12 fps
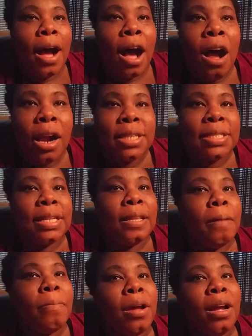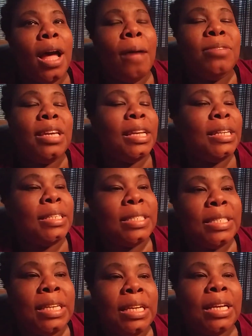August dilemma. I'm getting
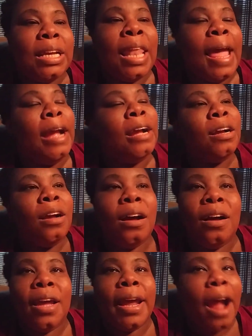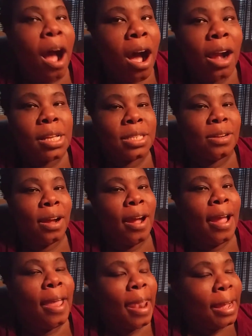sick like in August,
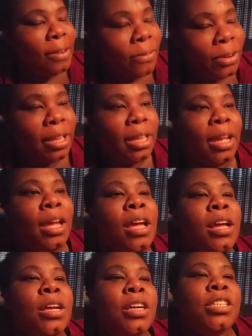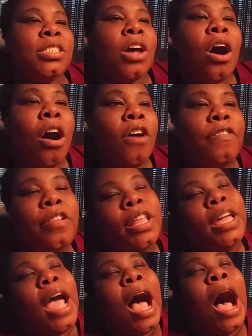like really. So
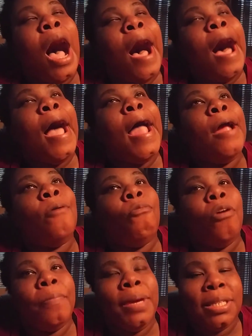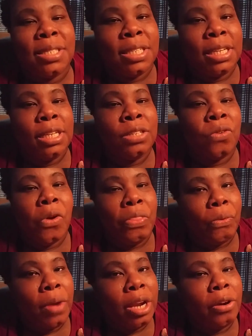hopefully I won't be sick
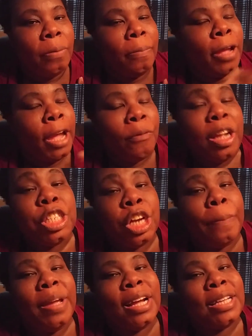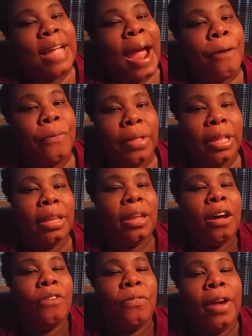during the winter, winter because I really
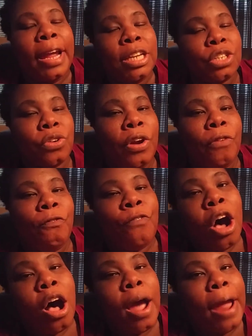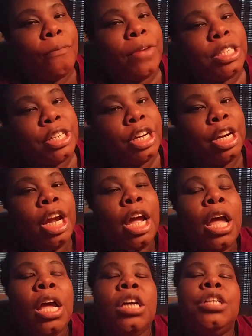love enjoying fall and winter.
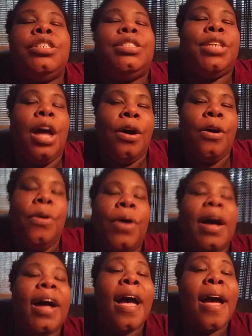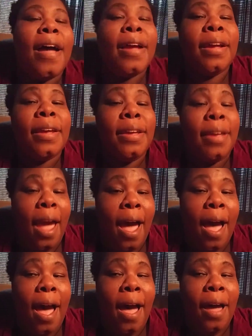So
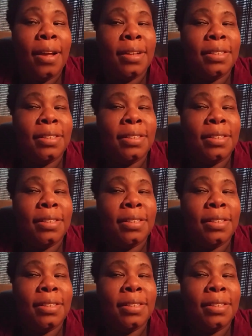yeah.